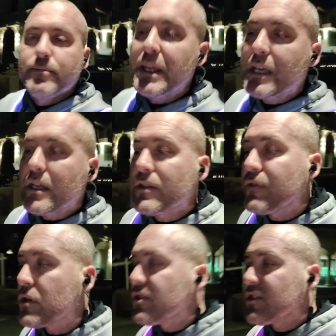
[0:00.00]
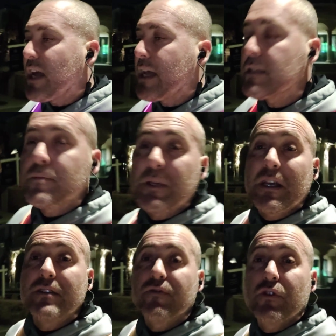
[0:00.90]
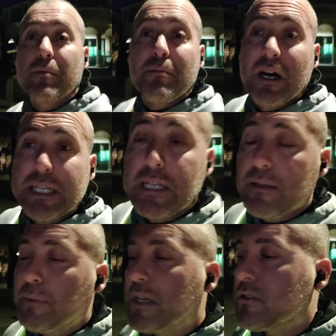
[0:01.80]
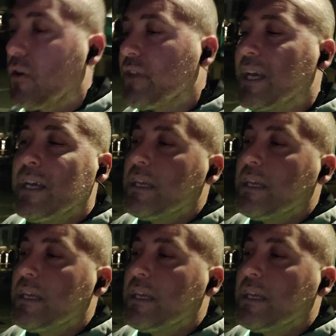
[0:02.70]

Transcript: because of your status, because of your money, because all.